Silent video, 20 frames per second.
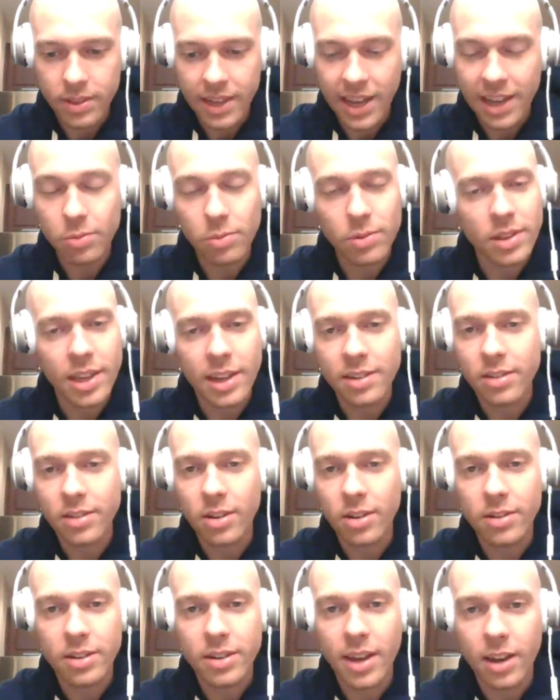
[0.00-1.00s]
that's when things
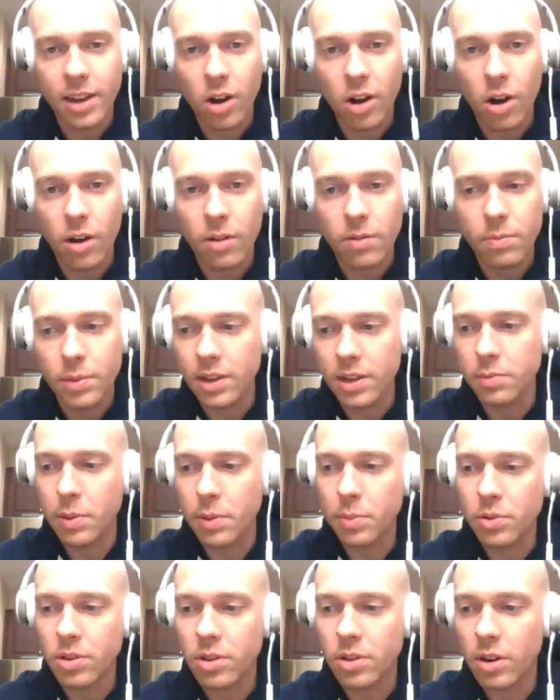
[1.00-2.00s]
start to take off, because
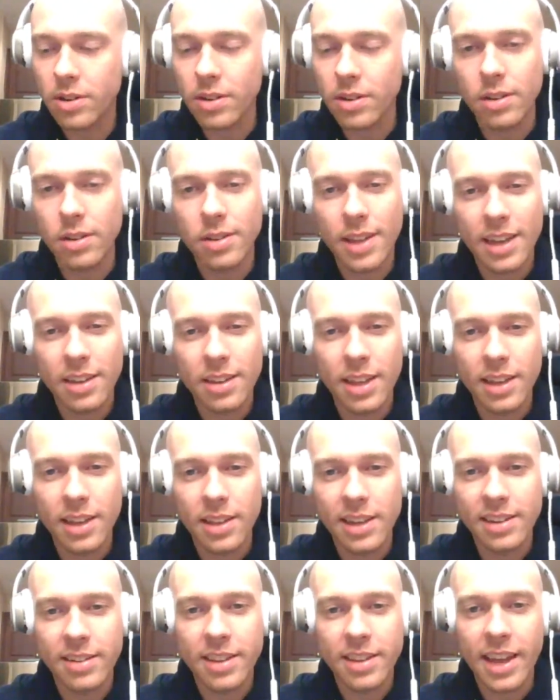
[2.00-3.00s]
people start to
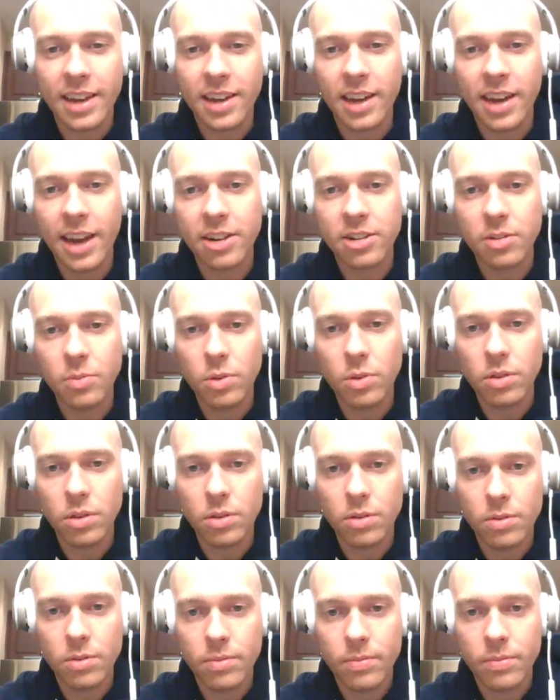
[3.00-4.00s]
they see that connection with
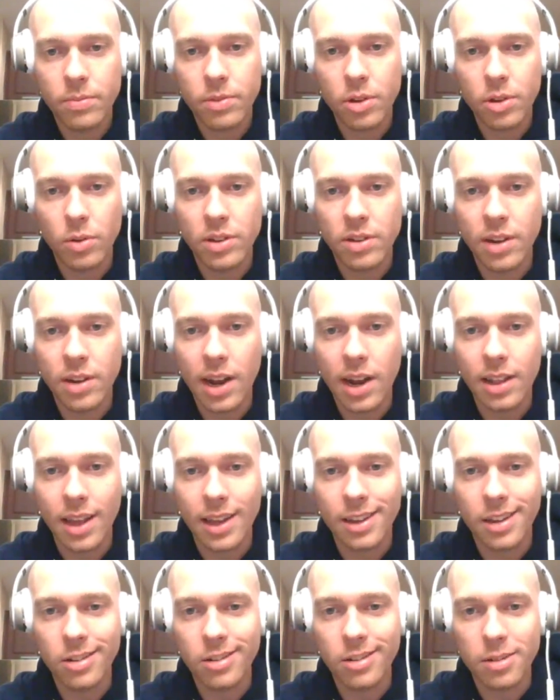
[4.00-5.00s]
you. So it's not
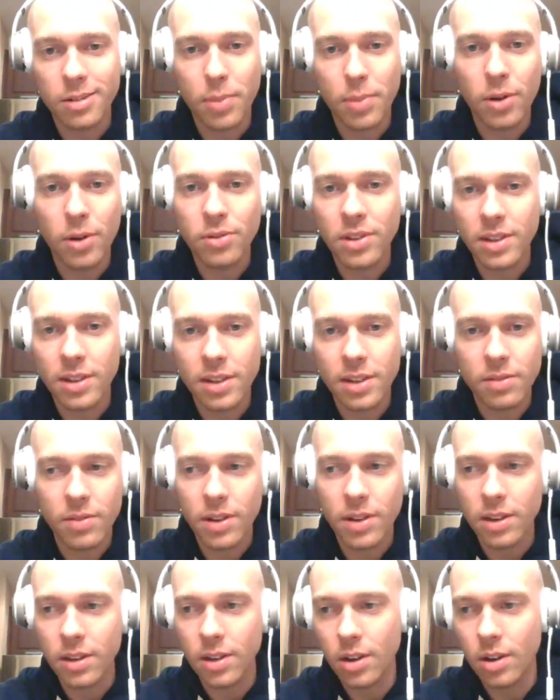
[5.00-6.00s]
like you're just posting these
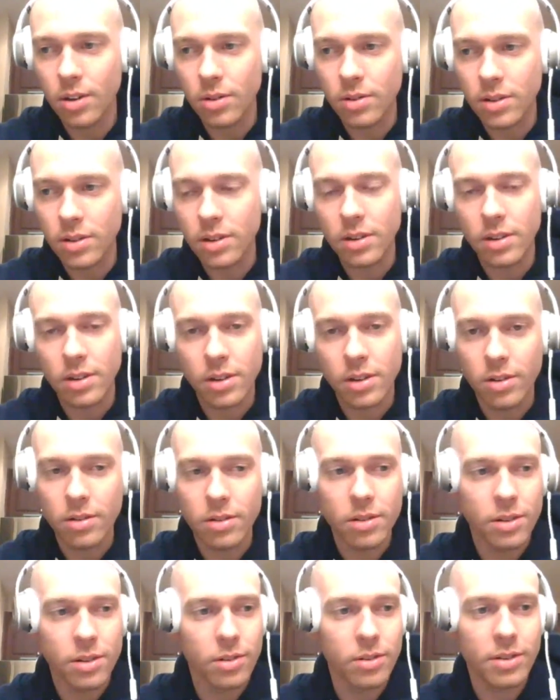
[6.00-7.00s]
videos and
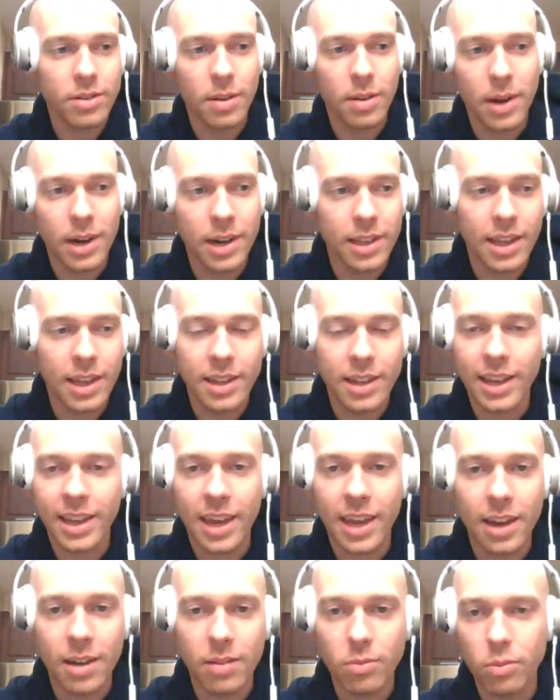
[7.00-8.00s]
you're somebody that they
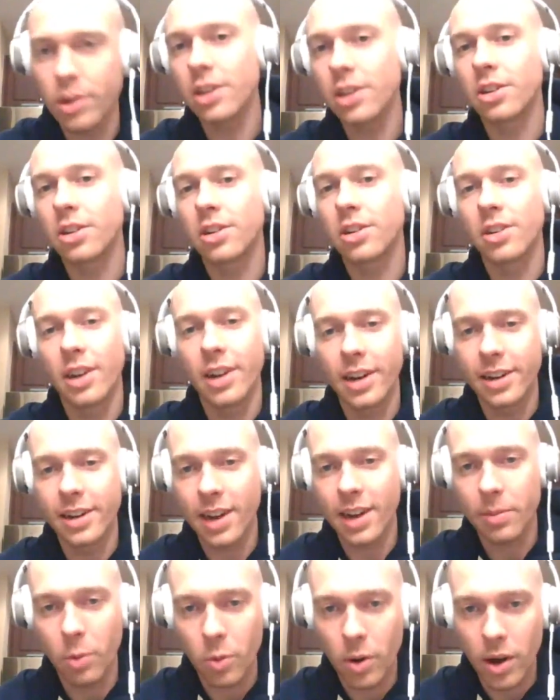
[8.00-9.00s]
can't reach in any
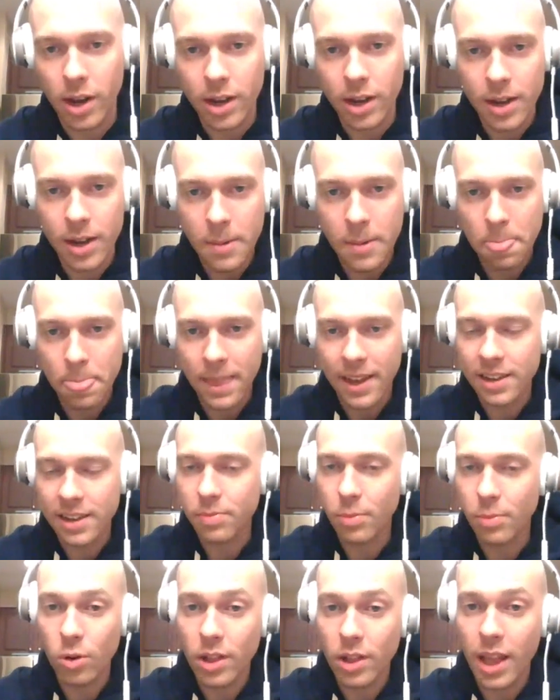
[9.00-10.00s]
type of way.
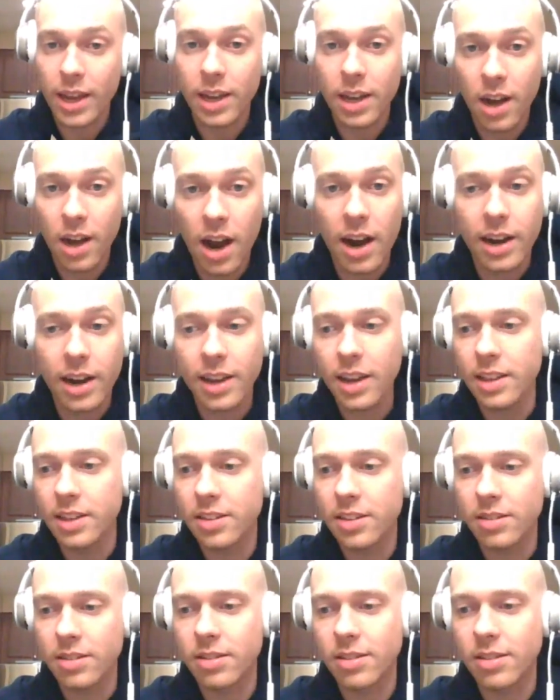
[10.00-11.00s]
It's more like, all right, yeah,
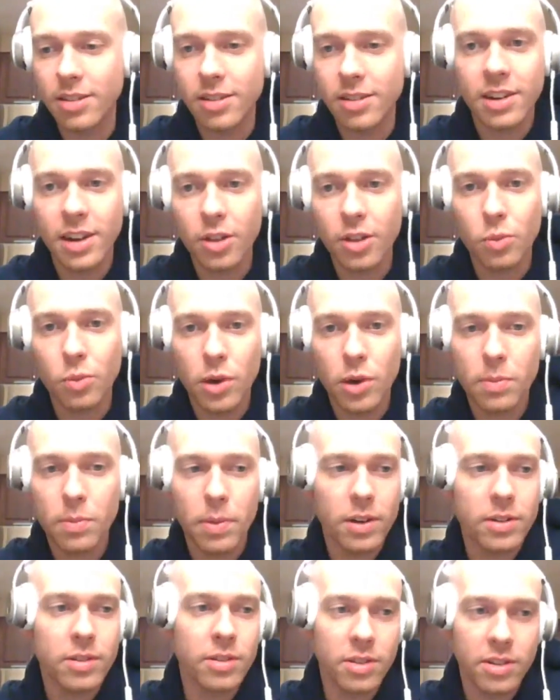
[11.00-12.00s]
this is another
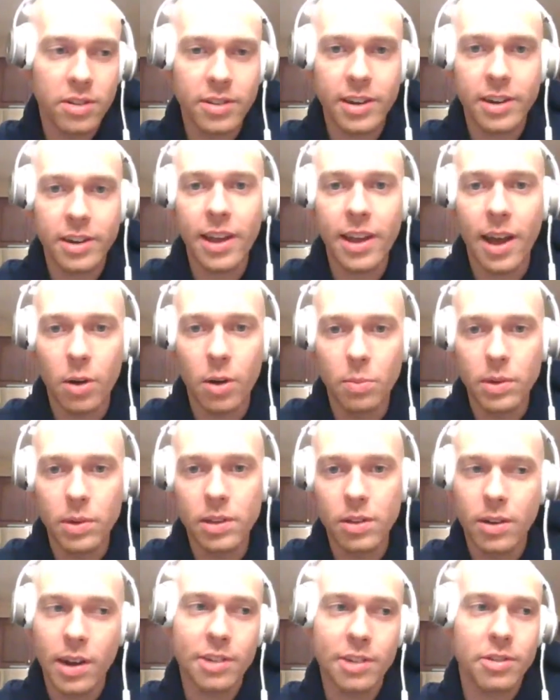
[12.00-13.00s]
real person just here to help
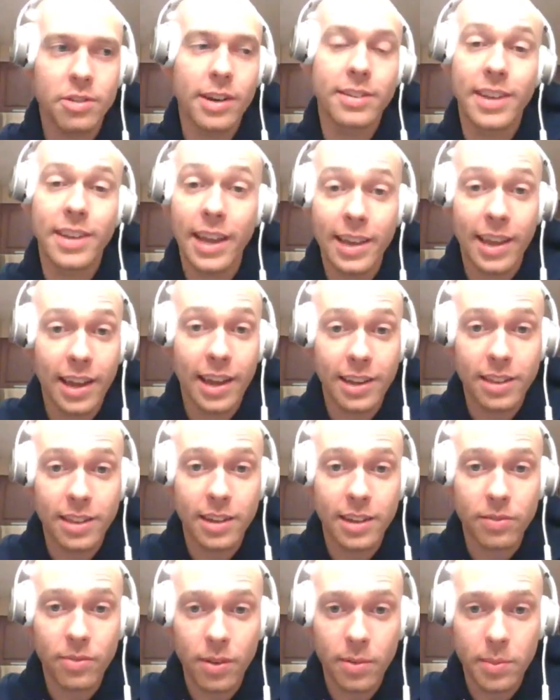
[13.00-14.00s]
me. They're not trying to take
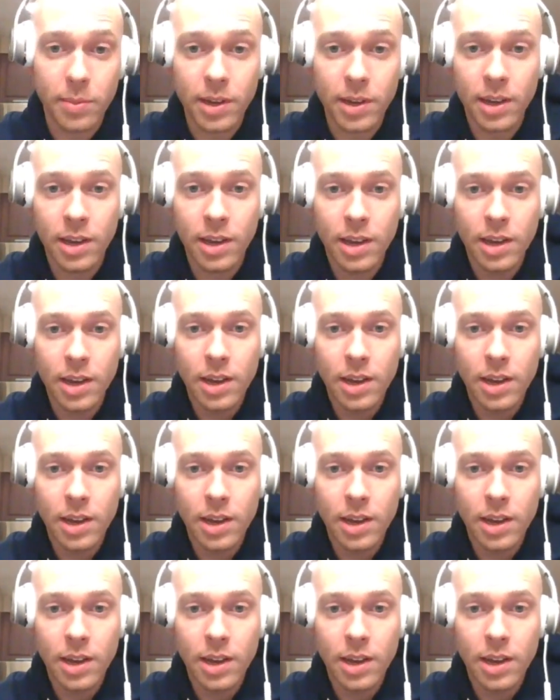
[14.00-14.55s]
anything from me.